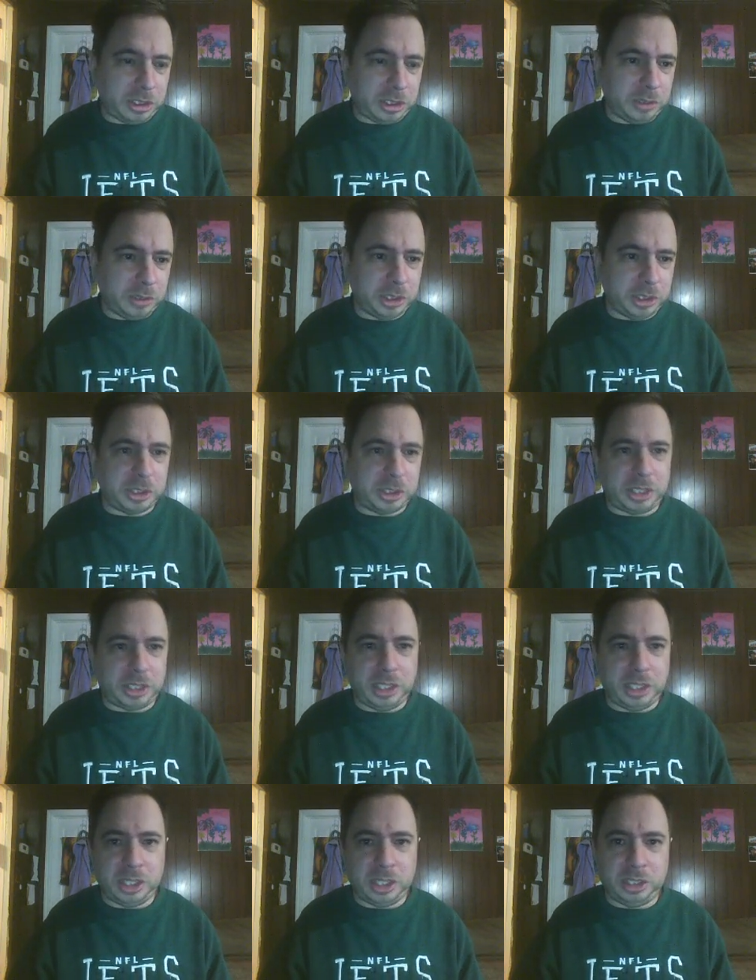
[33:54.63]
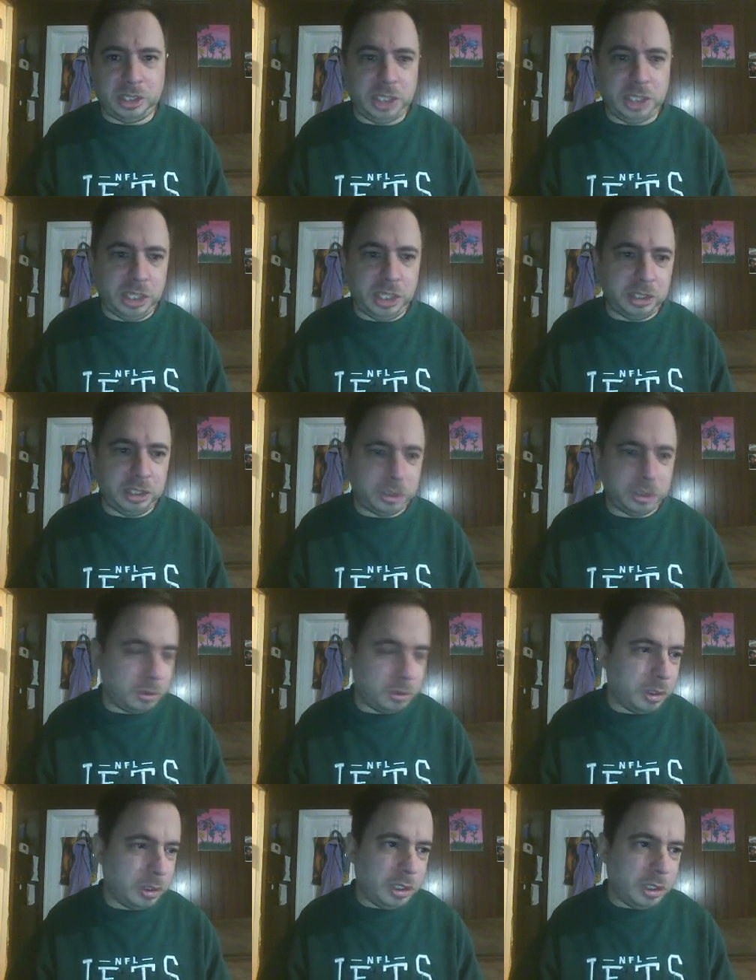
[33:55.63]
uh, which is I think going to lead into